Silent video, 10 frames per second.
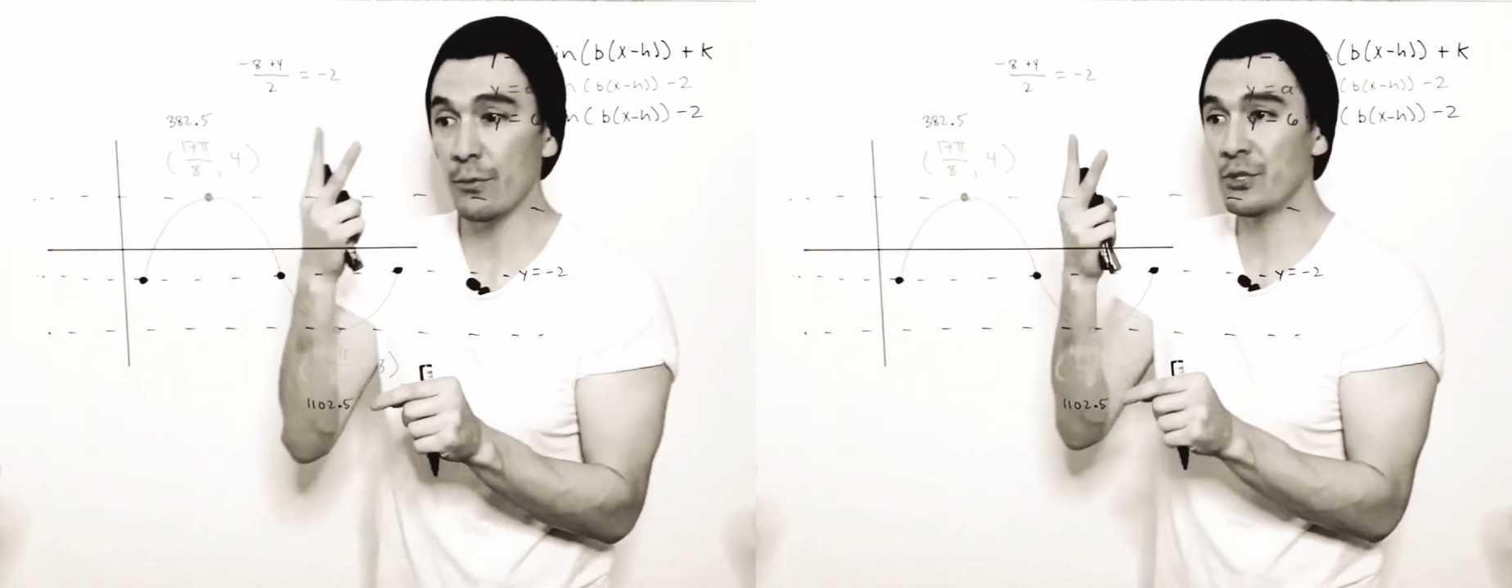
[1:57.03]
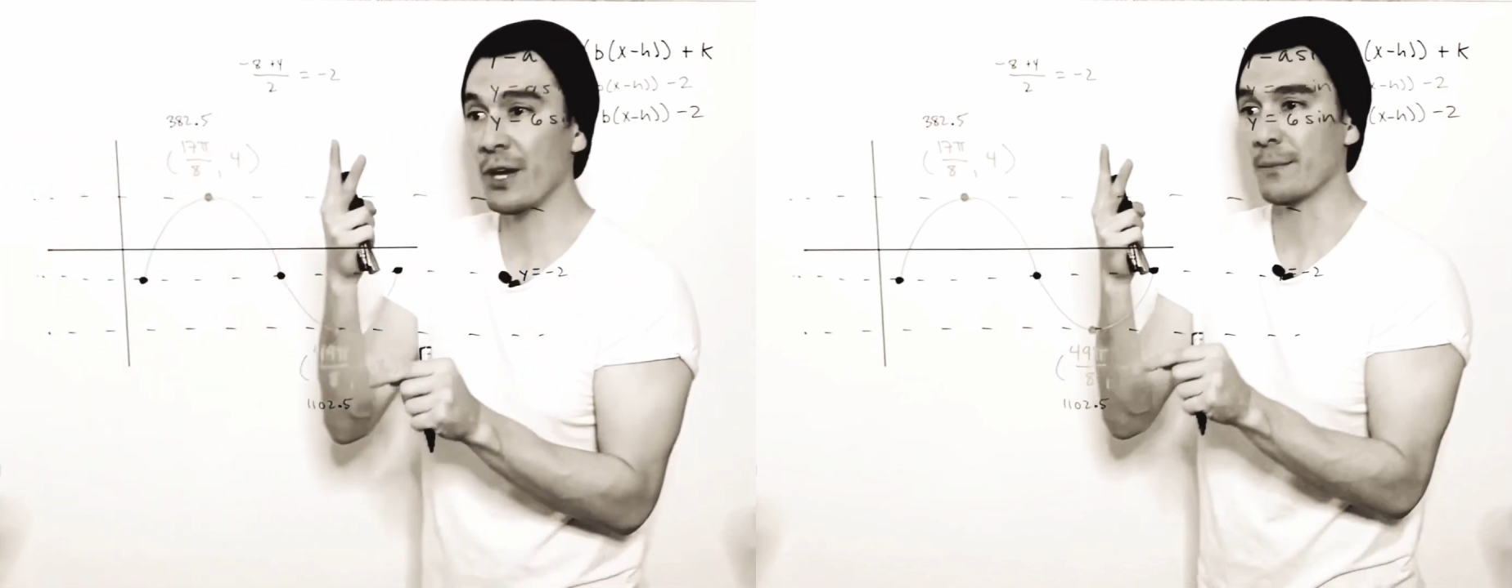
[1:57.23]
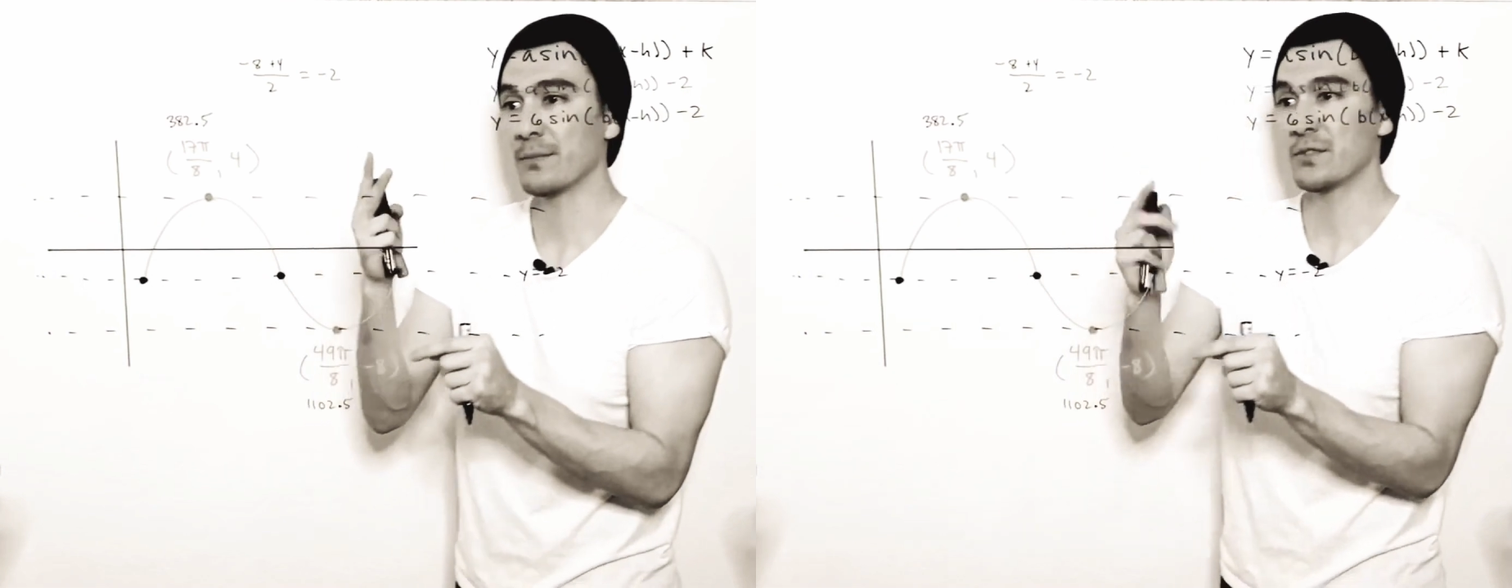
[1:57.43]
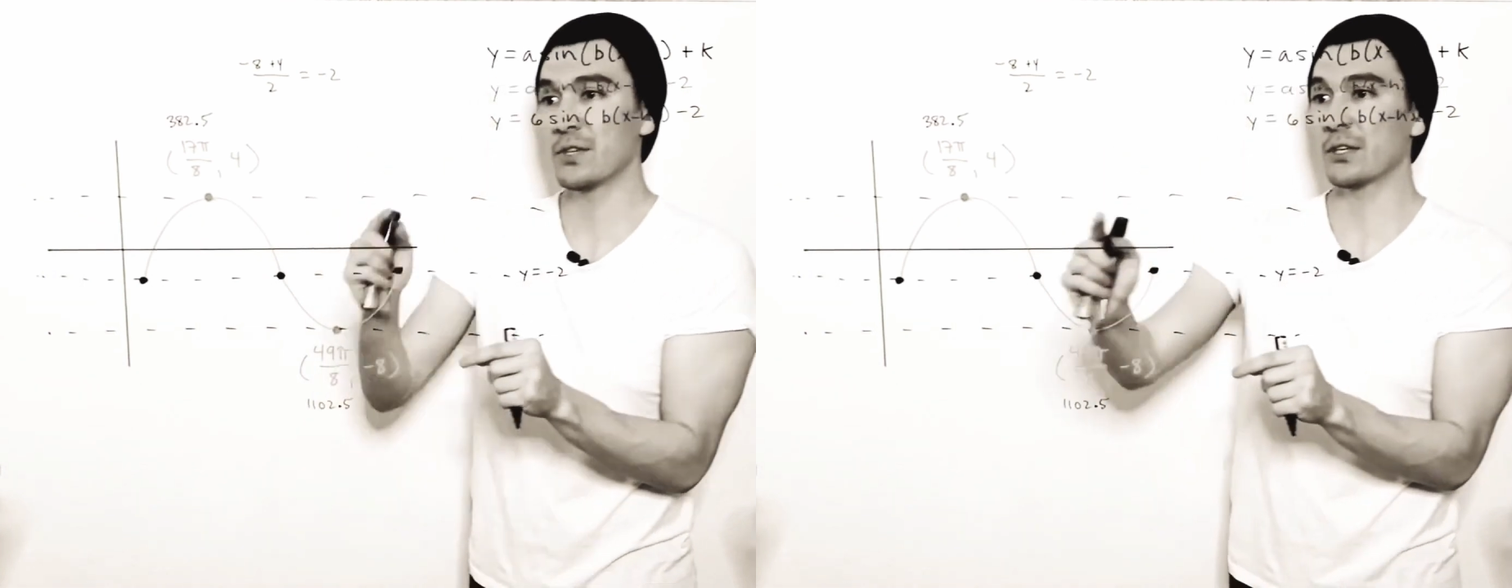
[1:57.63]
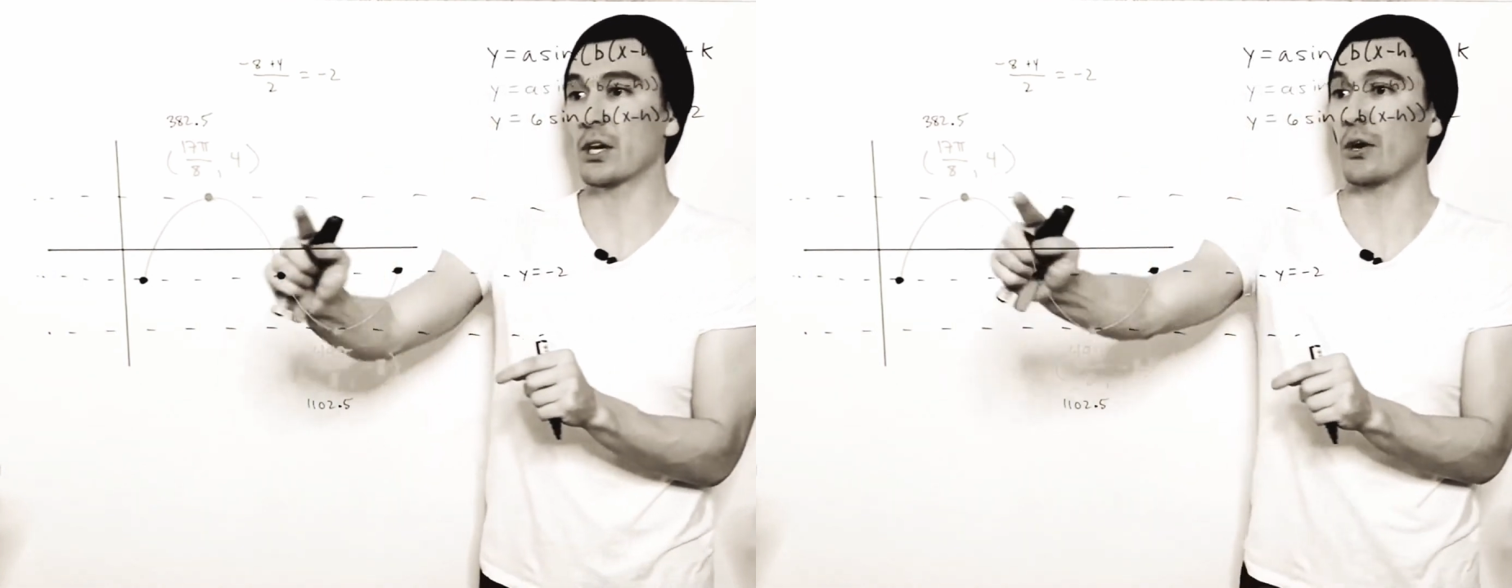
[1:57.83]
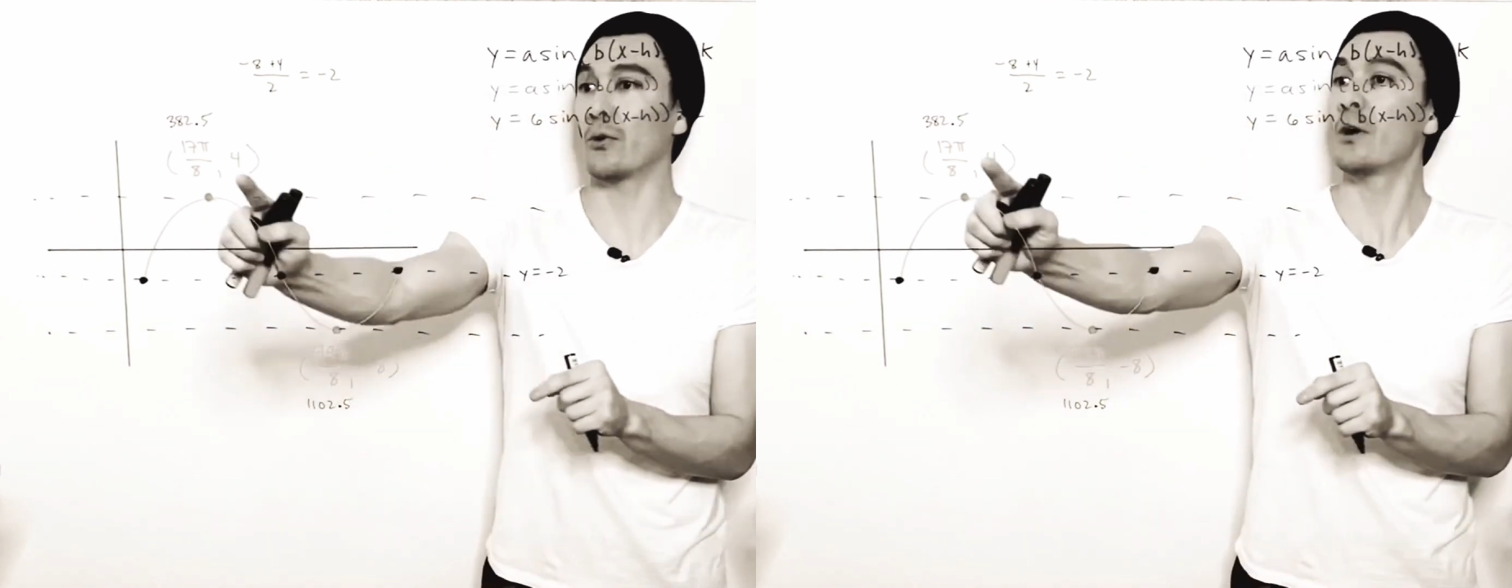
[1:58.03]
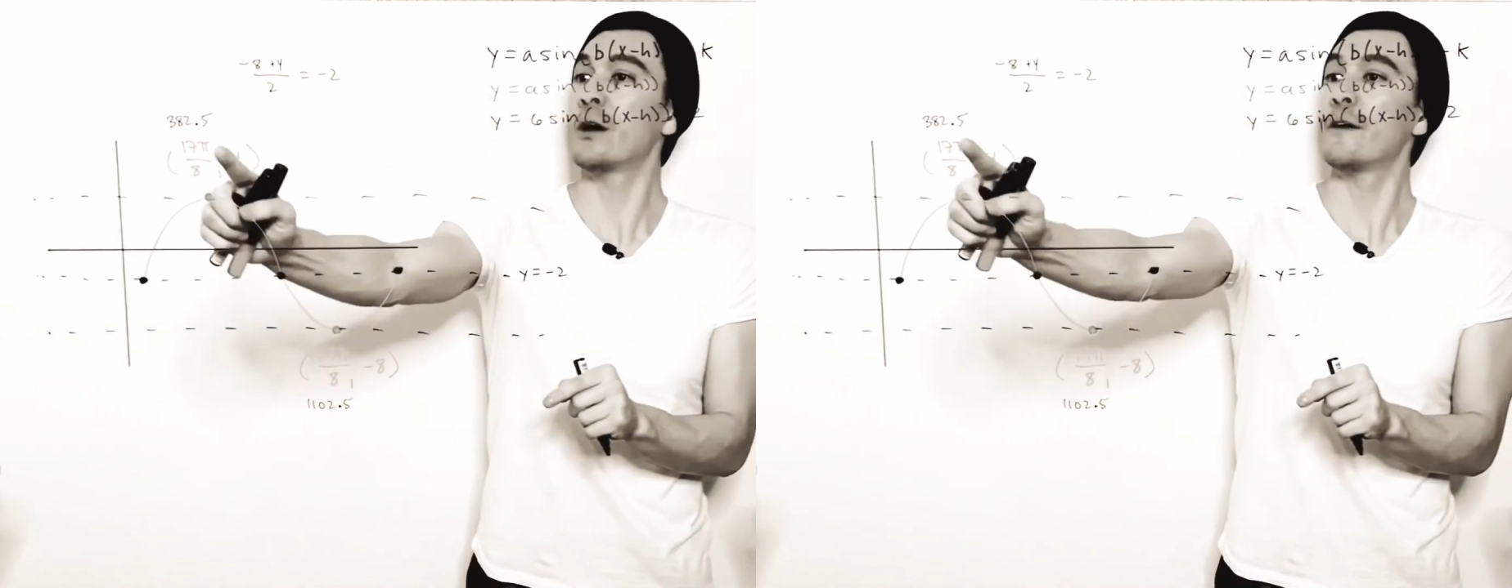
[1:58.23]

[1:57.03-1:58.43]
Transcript: jumps to go